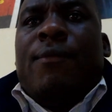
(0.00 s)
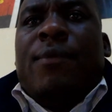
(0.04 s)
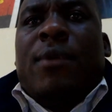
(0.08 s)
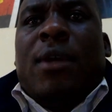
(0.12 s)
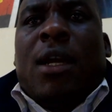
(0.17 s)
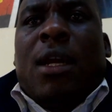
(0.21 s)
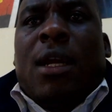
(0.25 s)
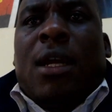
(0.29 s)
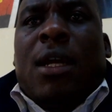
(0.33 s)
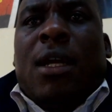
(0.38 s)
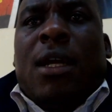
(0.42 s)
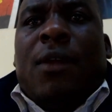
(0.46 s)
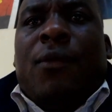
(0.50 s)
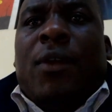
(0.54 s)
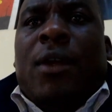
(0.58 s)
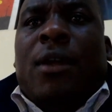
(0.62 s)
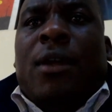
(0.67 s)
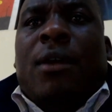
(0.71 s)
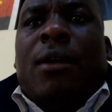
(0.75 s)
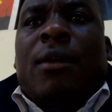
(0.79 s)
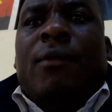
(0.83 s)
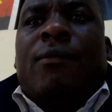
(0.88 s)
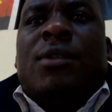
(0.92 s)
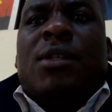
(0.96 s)
and
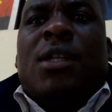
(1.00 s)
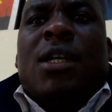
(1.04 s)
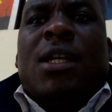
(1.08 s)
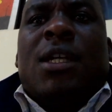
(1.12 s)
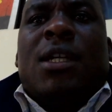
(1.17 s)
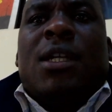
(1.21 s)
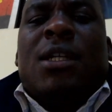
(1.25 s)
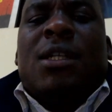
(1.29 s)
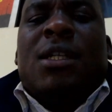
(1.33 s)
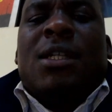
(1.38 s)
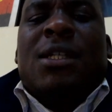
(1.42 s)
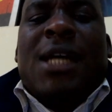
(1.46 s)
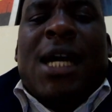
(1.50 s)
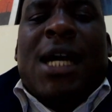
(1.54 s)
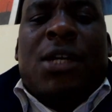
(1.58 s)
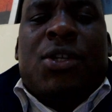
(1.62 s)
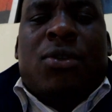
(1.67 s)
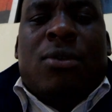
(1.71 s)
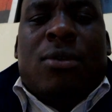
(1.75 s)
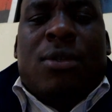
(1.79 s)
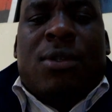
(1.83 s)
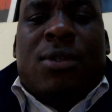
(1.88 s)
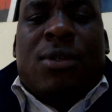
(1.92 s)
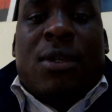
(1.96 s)
the
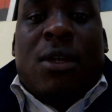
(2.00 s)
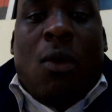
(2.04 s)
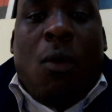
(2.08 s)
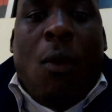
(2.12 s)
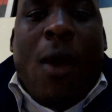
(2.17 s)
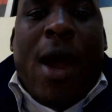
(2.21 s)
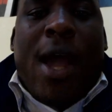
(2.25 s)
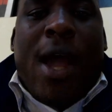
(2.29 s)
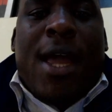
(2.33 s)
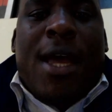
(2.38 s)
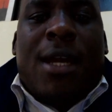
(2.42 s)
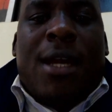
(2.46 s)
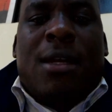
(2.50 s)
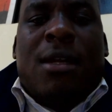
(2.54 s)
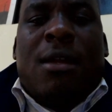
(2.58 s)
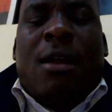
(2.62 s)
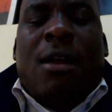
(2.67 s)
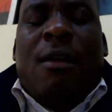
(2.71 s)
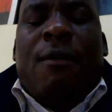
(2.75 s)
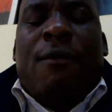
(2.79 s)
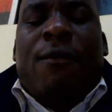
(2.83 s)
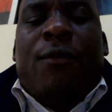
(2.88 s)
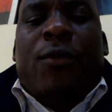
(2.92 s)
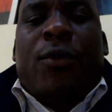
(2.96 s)
deductions required
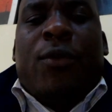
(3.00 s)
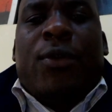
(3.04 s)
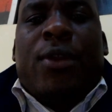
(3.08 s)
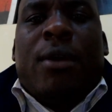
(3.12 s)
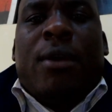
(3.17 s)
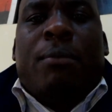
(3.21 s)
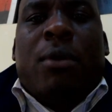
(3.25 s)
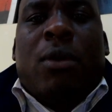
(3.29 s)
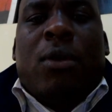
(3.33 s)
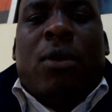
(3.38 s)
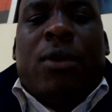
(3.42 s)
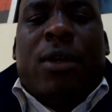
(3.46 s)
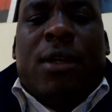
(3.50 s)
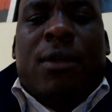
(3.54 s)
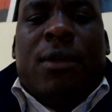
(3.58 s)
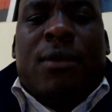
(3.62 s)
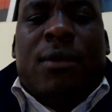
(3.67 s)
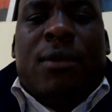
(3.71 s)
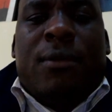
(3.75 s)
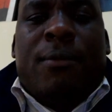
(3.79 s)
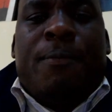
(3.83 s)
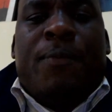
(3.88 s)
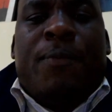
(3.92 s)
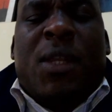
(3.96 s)
for the employees.